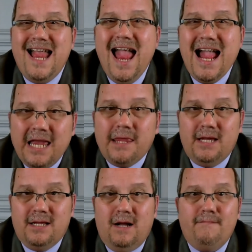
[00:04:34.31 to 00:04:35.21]

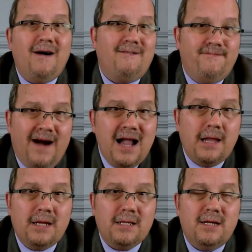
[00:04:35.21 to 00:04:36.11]
anything about
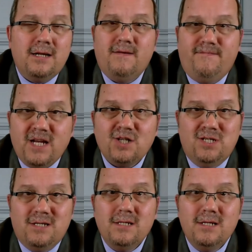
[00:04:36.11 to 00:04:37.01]
filing an
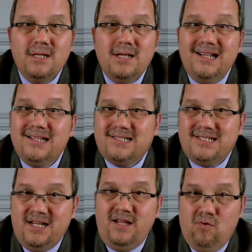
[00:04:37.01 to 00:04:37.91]
eviction in
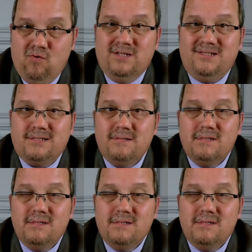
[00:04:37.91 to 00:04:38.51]
city courts.